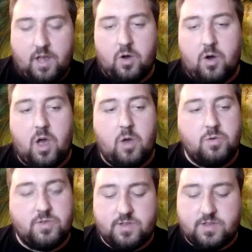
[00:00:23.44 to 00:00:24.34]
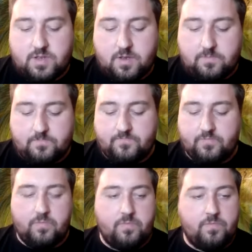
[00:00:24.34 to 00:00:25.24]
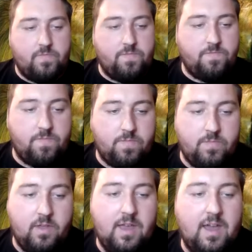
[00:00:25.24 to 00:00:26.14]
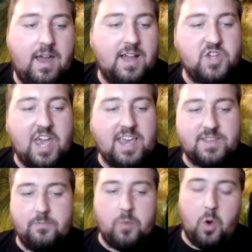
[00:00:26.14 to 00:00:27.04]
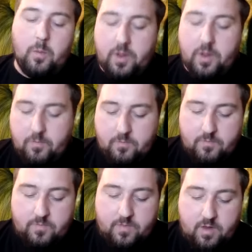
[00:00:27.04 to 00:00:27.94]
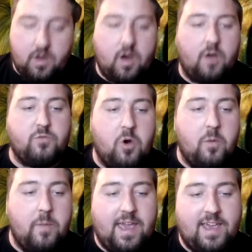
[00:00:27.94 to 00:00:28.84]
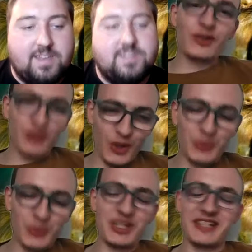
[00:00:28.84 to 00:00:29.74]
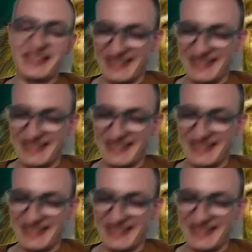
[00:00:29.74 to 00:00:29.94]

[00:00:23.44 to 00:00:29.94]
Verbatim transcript: your hosts, Adam Ellis and Jason Boorman of Raw, of Makers. Roar Makerz Coaching.